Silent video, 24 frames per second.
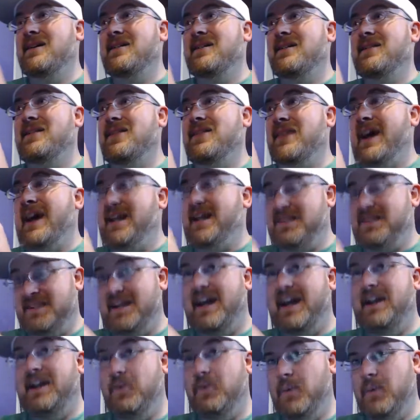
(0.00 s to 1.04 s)
That's
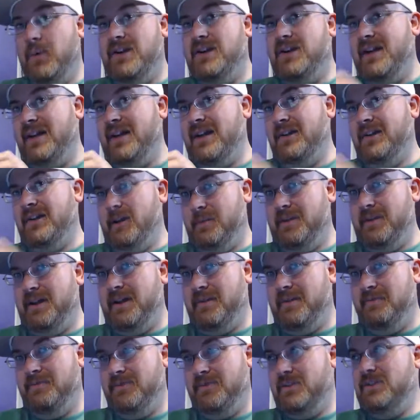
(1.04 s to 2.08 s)
kind of where you get a little
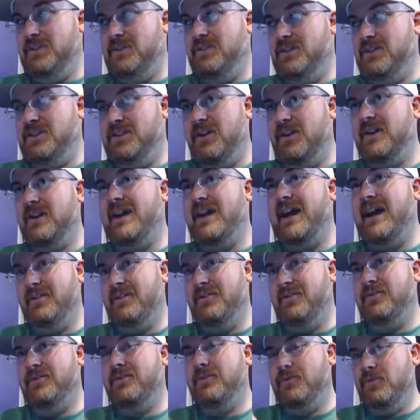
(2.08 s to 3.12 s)
bit, you start kind
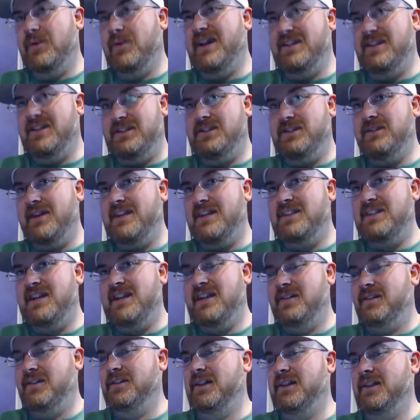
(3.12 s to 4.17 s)
of raising your
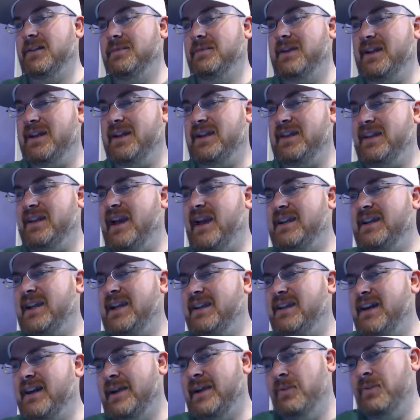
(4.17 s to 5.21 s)
antenna a little bit. And the
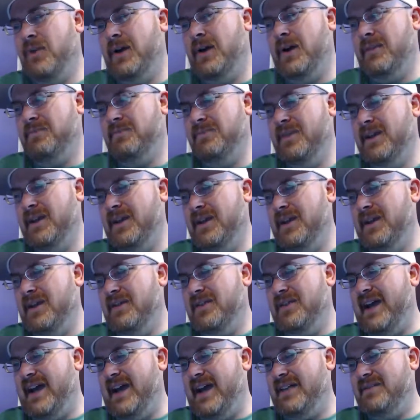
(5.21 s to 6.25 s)
IK9 one,
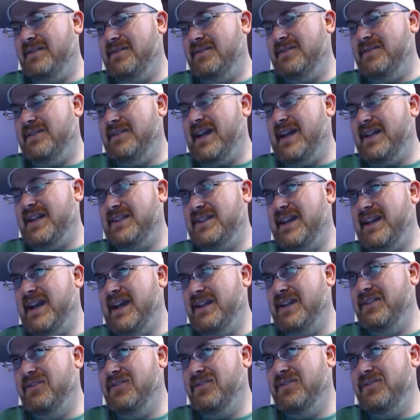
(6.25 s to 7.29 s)
that's
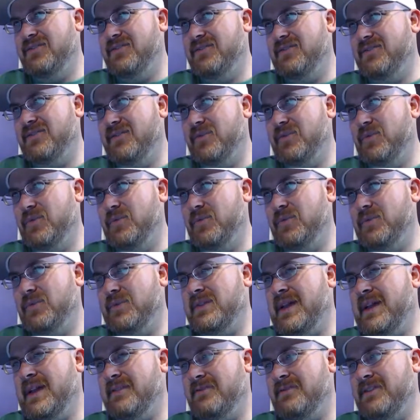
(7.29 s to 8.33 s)
kind of,
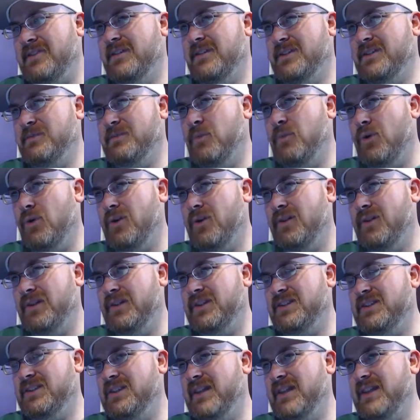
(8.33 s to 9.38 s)
that feels
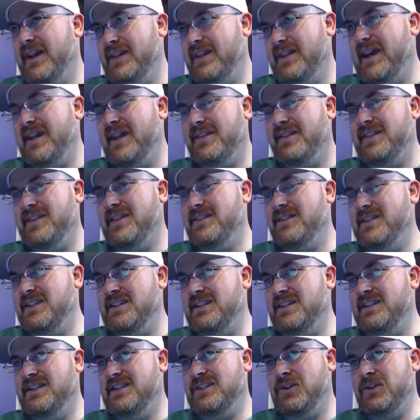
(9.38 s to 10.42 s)
more like that than
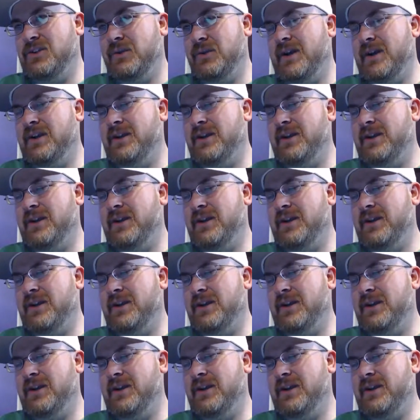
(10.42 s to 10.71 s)
DC Solar.